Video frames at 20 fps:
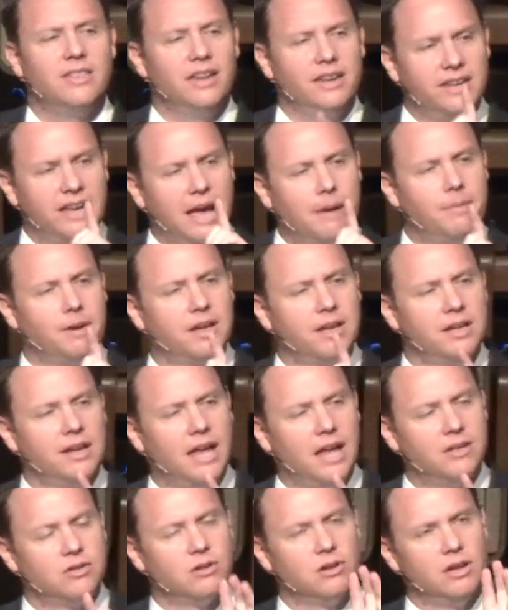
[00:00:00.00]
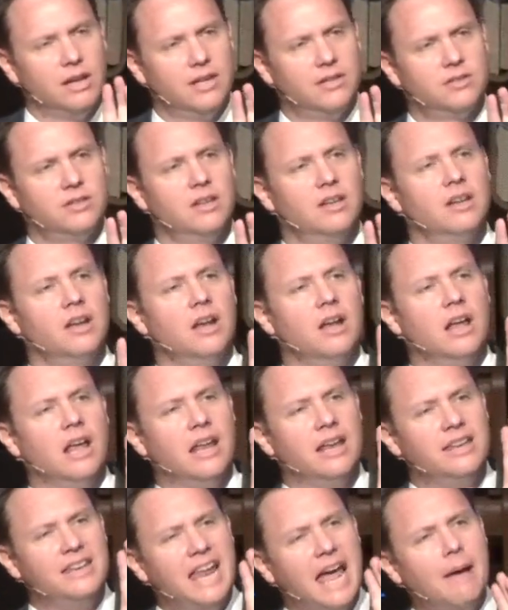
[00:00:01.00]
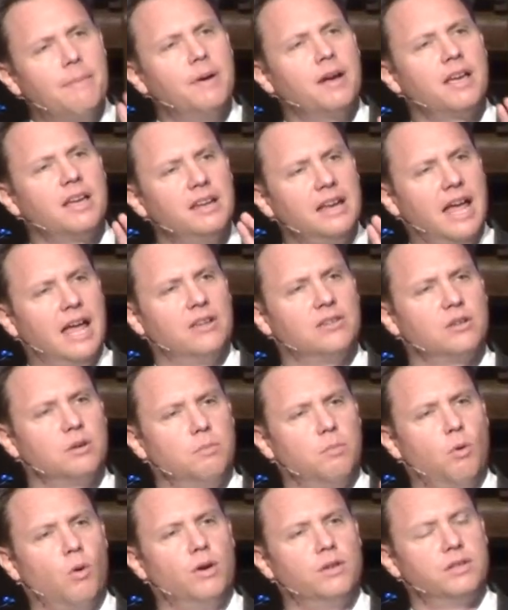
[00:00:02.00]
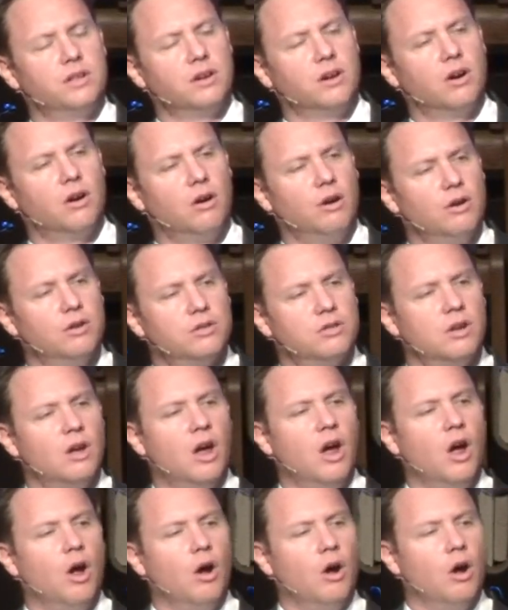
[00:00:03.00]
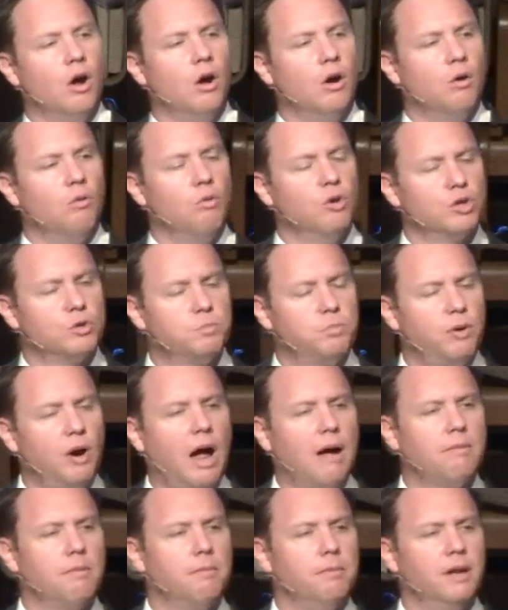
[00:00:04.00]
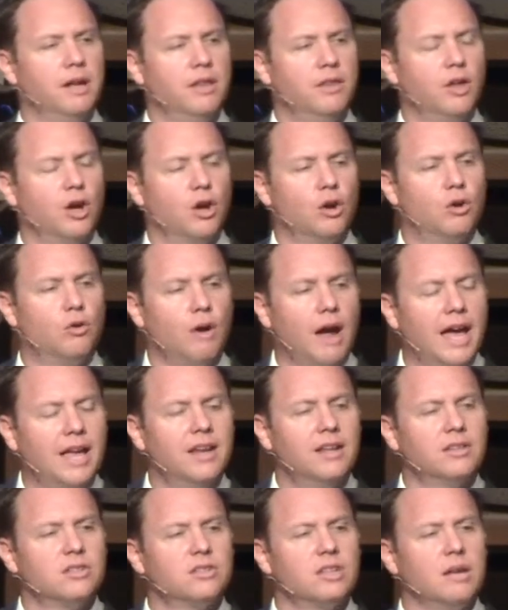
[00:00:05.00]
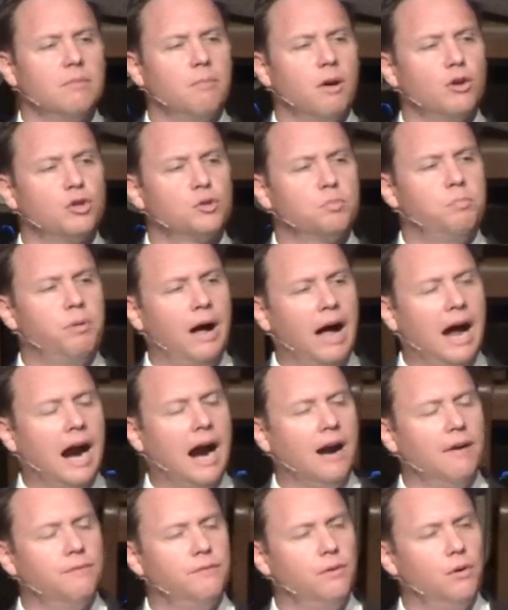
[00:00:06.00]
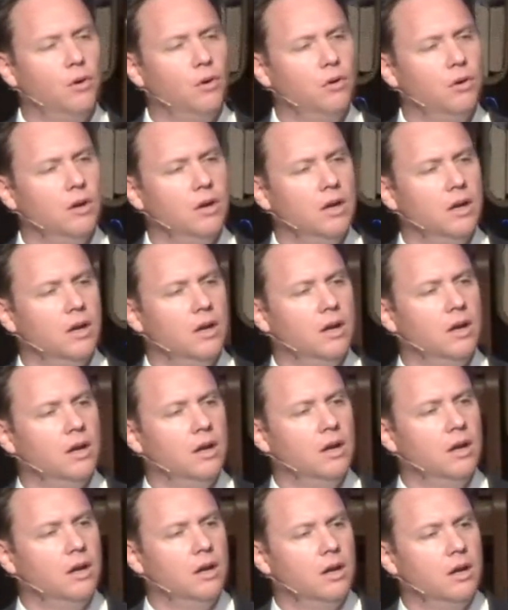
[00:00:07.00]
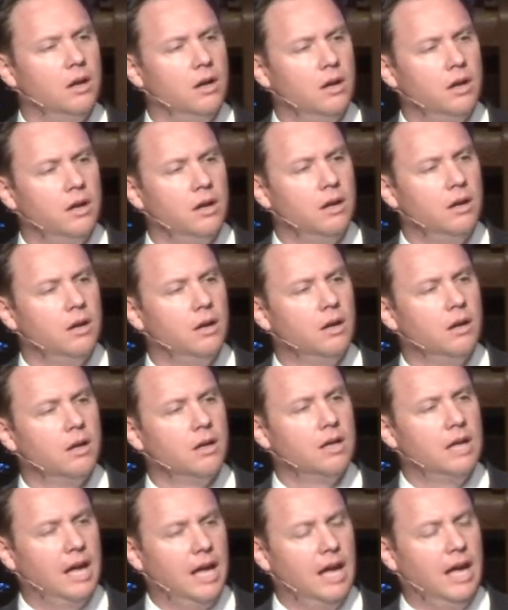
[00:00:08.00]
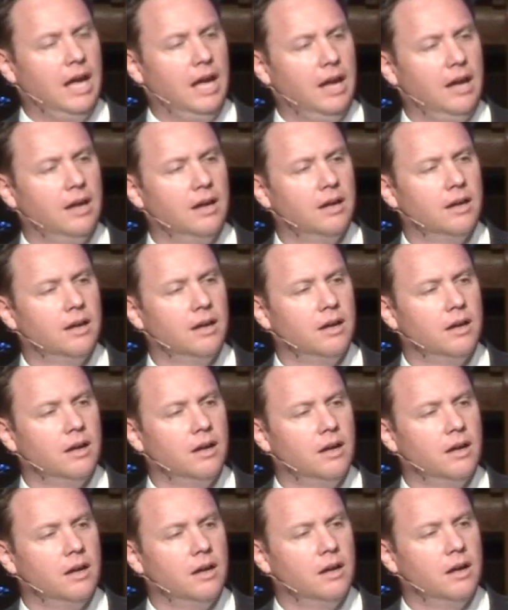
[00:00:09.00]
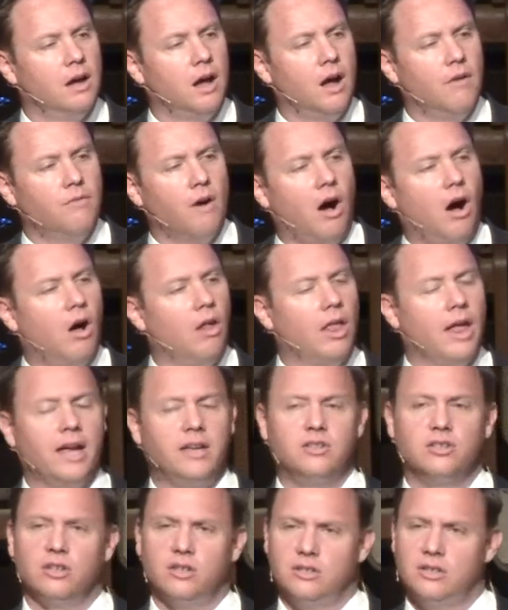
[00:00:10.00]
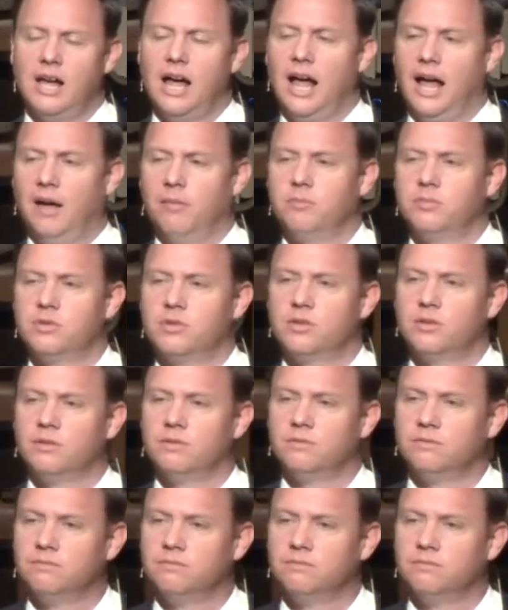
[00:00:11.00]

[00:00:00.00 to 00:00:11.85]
that Nebuchadnezzar, listen, Nebuchadnezzar, boys and girls, was probably the greatest and most powerful king of all ancient times.